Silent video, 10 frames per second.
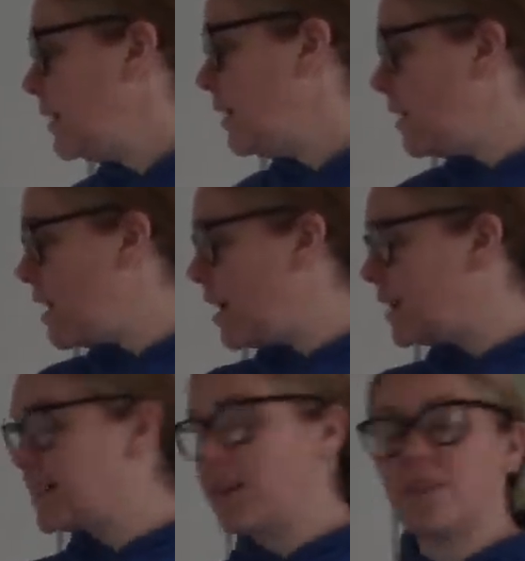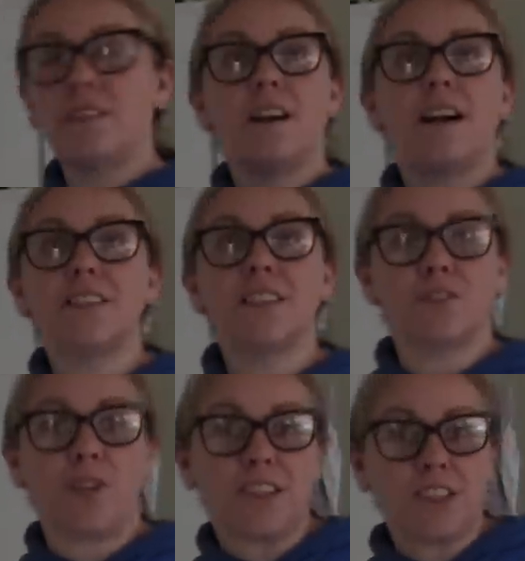Oh, so oh, it
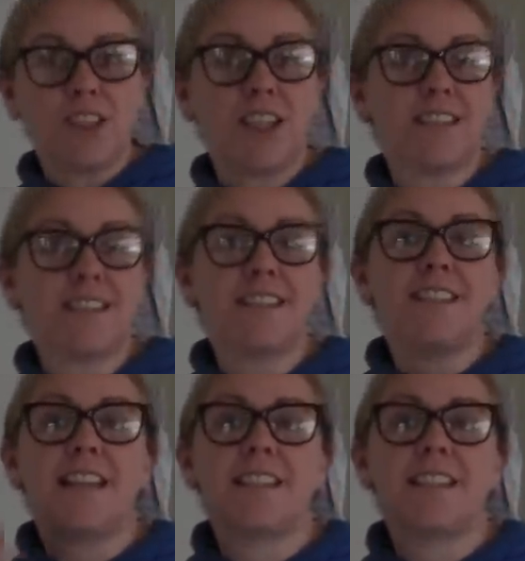just feels good, doesn't it,